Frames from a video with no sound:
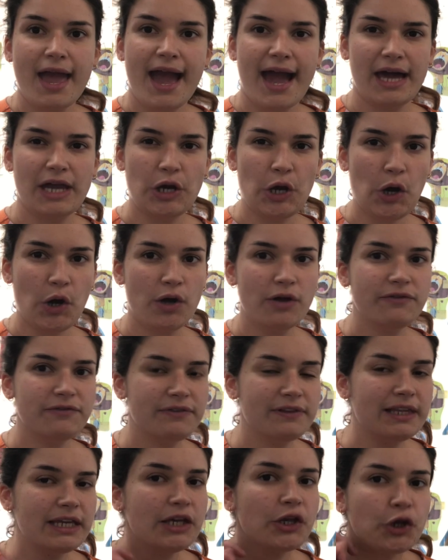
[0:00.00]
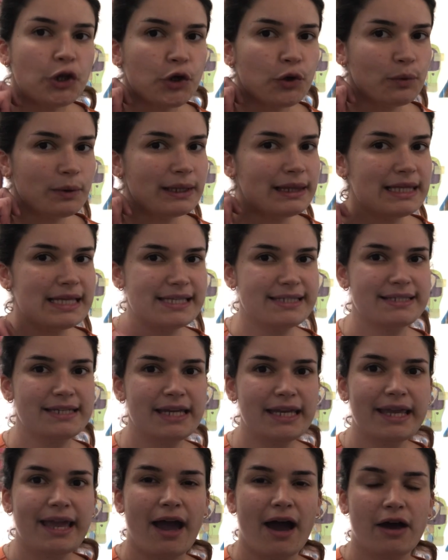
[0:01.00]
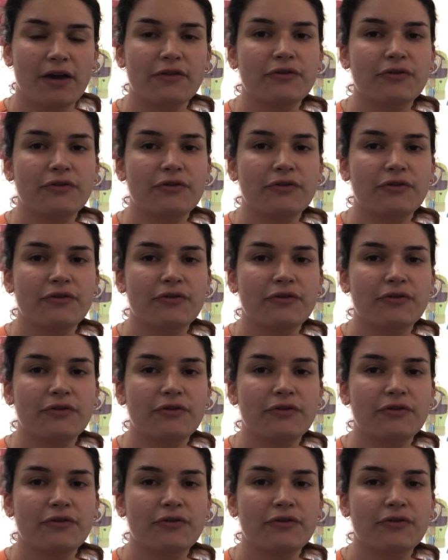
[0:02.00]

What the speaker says: and hopefully you were listening out